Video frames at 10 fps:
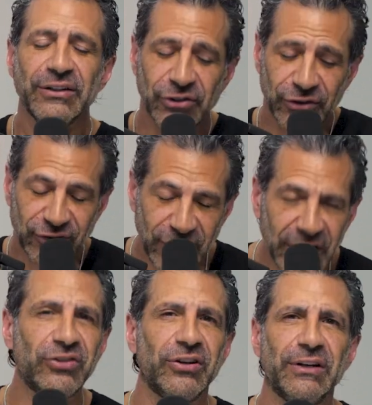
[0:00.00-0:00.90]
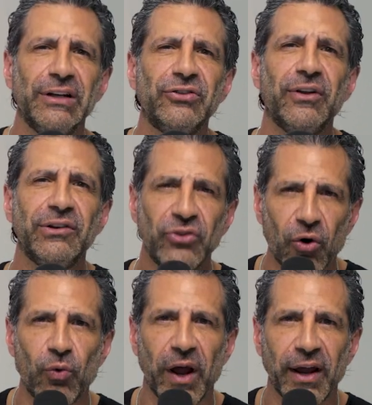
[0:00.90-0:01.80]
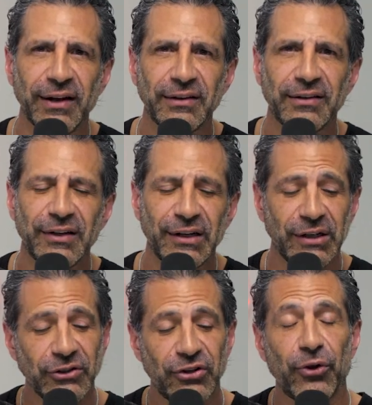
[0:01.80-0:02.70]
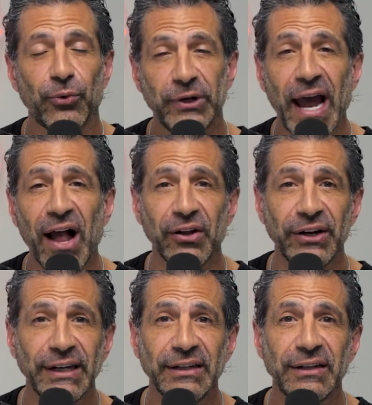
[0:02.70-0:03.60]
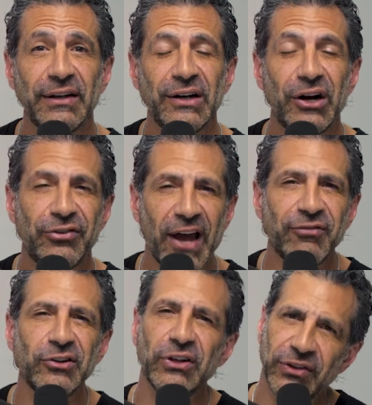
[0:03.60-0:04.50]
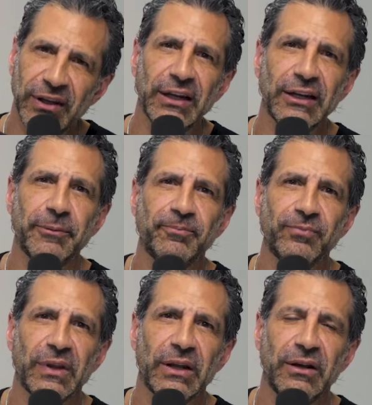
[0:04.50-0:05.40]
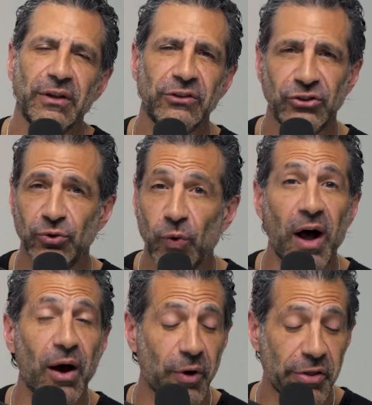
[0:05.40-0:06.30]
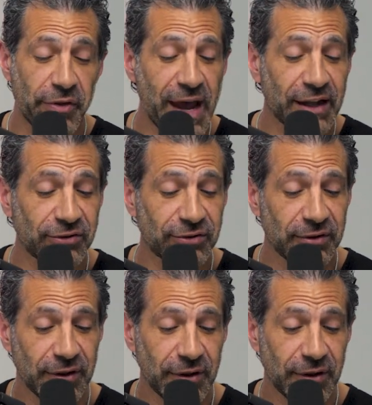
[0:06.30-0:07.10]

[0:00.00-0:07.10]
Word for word: Decision is the doorway into the reality of having the thing that you want, whether that's